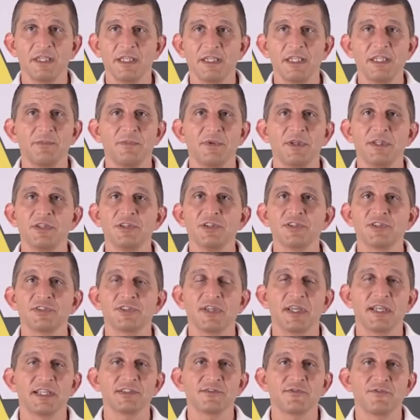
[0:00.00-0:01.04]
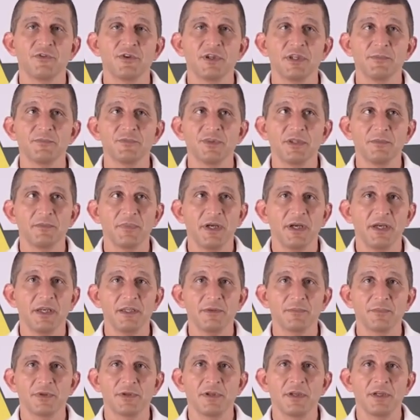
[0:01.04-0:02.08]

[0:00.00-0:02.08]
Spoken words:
EP just stands for empty pipe.